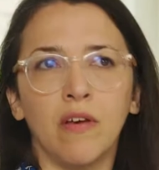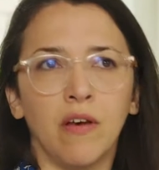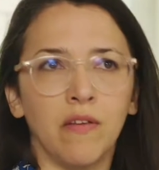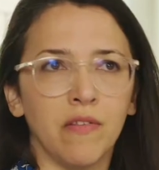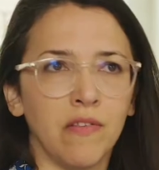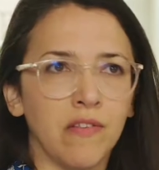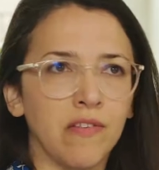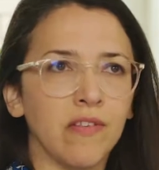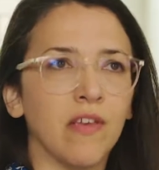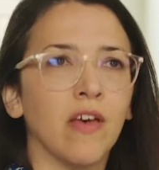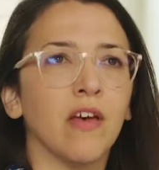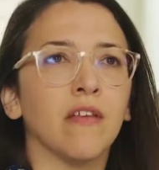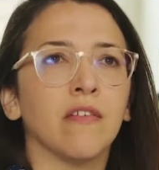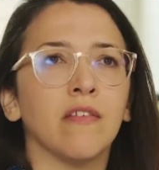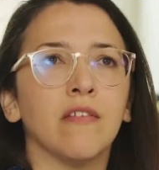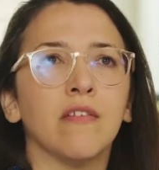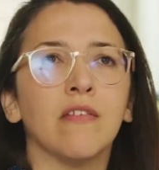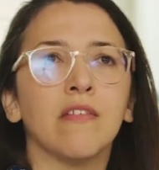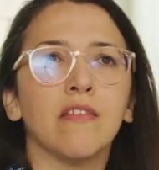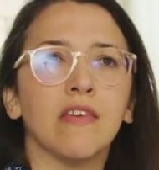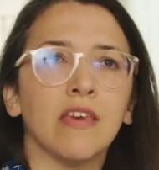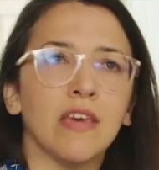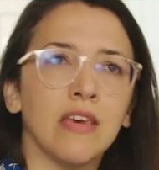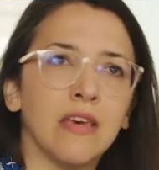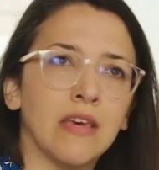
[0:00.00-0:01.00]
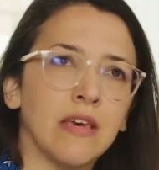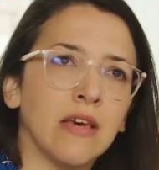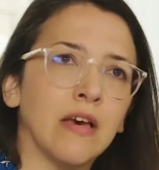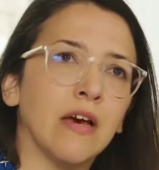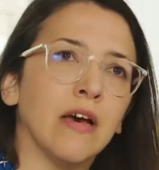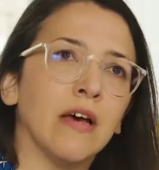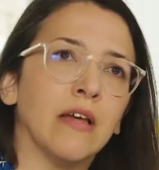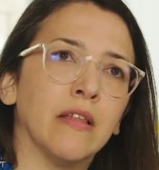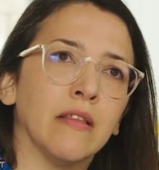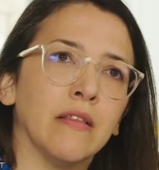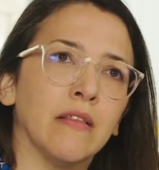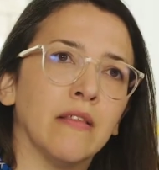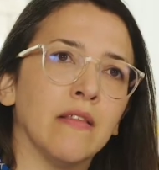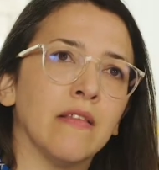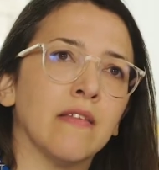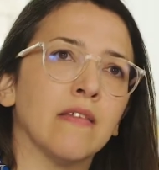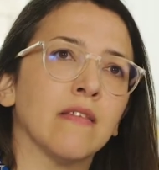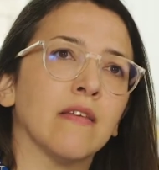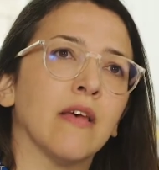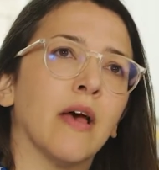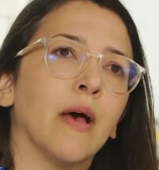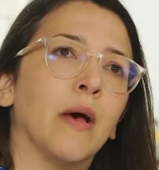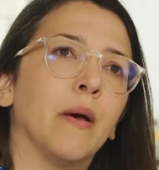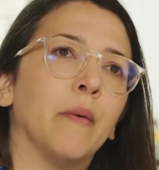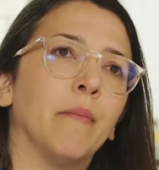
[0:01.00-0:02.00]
uncertainty and